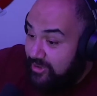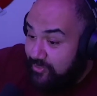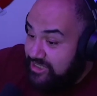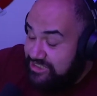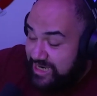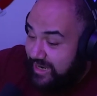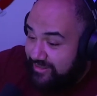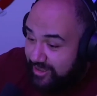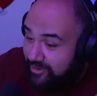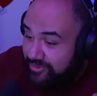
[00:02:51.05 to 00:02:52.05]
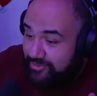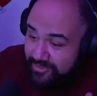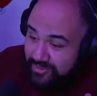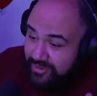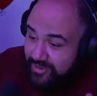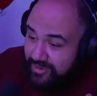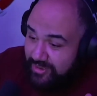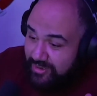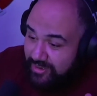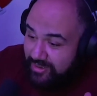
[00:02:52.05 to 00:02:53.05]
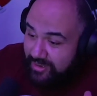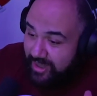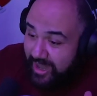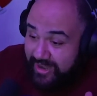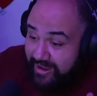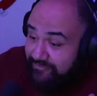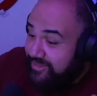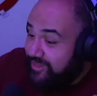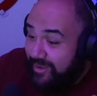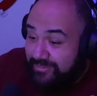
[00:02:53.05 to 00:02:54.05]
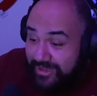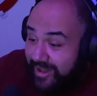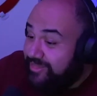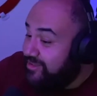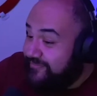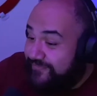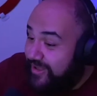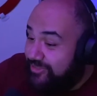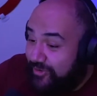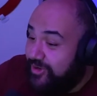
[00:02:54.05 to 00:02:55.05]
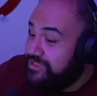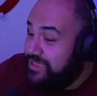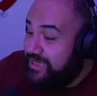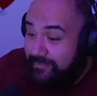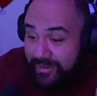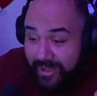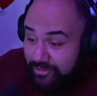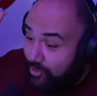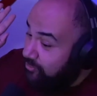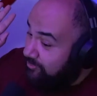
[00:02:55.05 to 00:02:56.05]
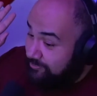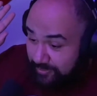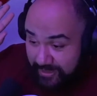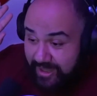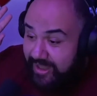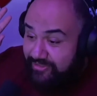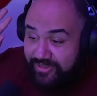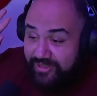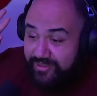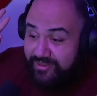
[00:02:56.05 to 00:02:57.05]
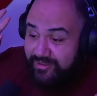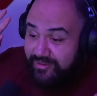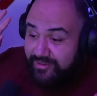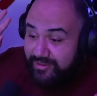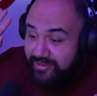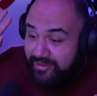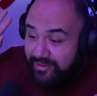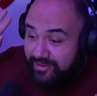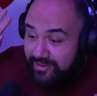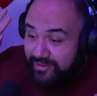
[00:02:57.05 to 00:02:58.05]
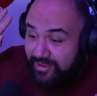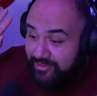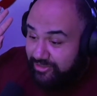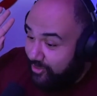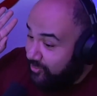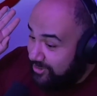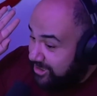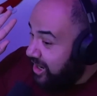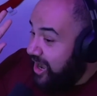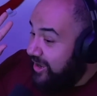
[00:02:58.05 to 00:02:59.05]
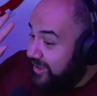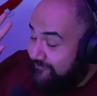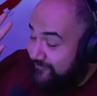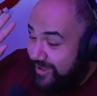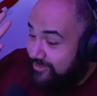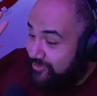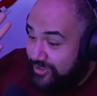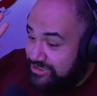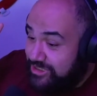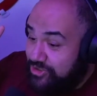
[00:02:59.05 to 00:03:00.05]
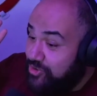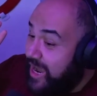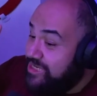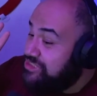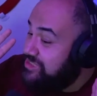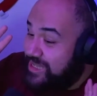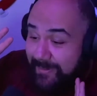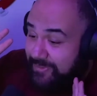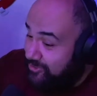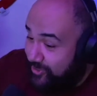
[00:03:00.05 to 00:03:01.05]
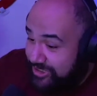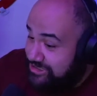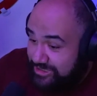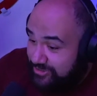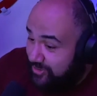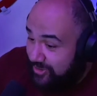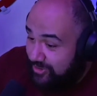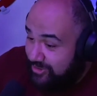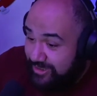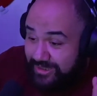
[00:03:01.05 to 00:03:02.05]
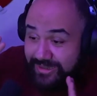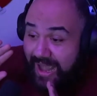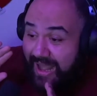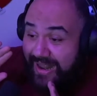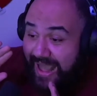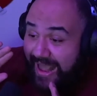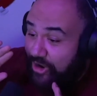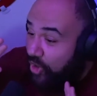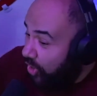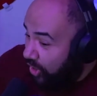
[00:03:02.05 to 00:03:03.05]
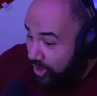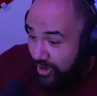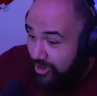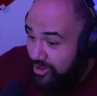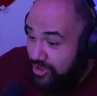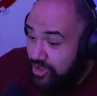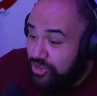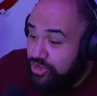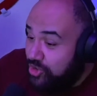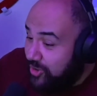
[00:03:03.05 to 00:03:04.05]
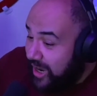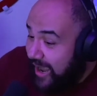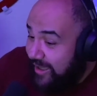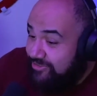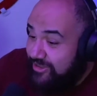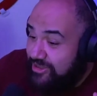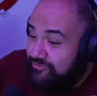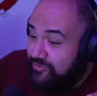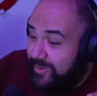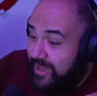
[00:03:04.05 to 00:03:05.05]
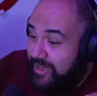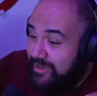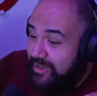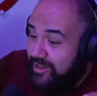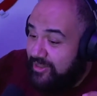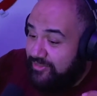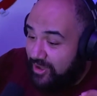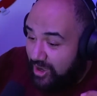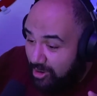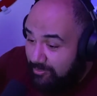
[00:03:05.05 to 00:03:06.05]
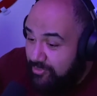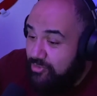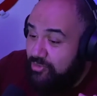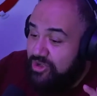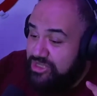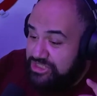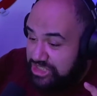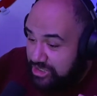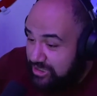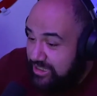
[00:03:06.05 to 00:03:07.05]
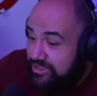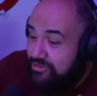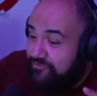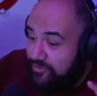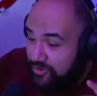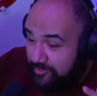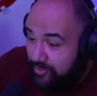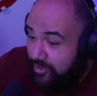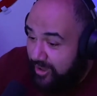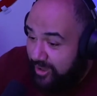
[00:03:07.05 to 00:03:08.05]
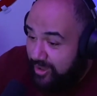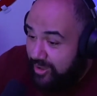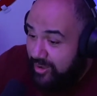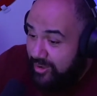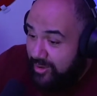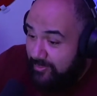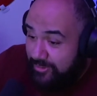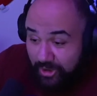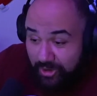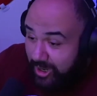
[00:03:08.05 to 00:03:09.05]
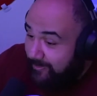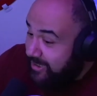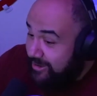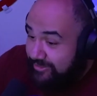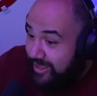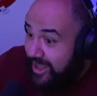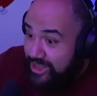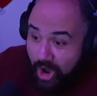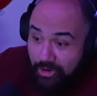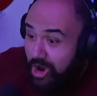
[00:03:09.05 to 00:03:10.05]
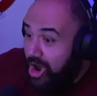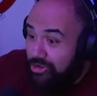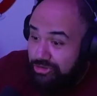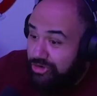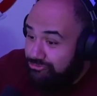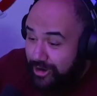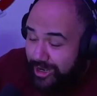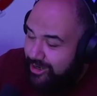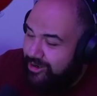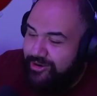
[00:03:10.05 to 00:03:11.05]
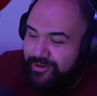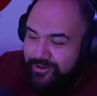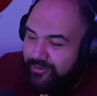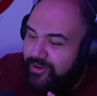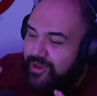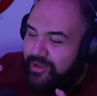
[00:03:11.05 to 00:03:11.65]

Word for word: Anyone in chat can tell you. And every time the Godzilla fans talk shit, I'm like, don't be easy. So when the Conkit fans talk shit, you guys should not be talking at all. Not at all. You guys need to remain the humble cheerleaders for your boy. But don't come in here saying, yo, Kong, you the red. No, no, no, no.